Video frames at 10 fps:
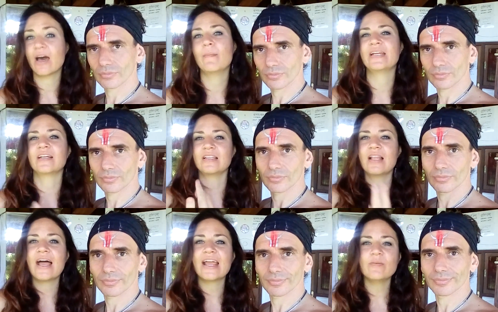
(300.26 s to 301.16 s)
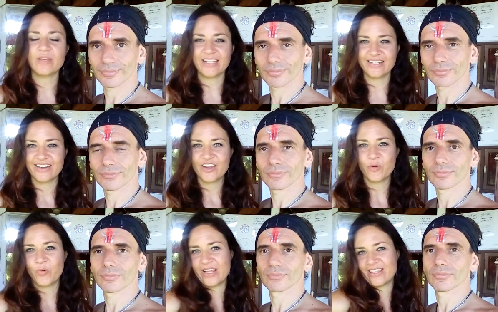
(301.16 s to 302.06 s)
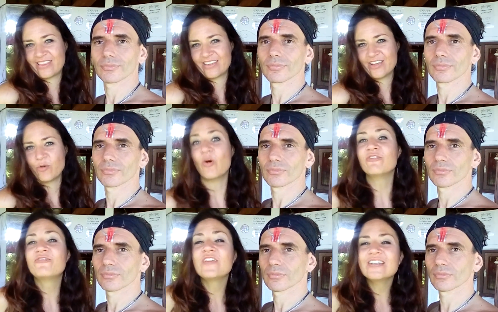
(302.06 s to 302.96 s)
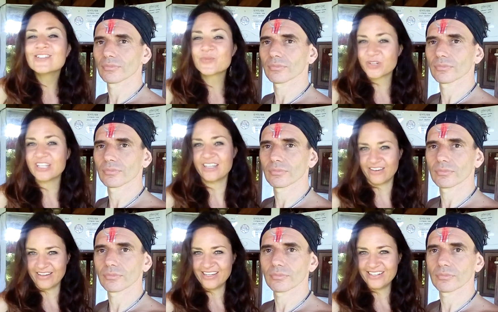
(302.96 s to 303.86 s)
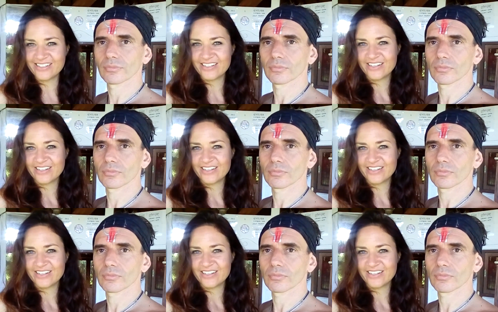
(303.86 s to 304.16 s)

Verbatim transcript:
Speaker 1: become in alignment with what feels really good,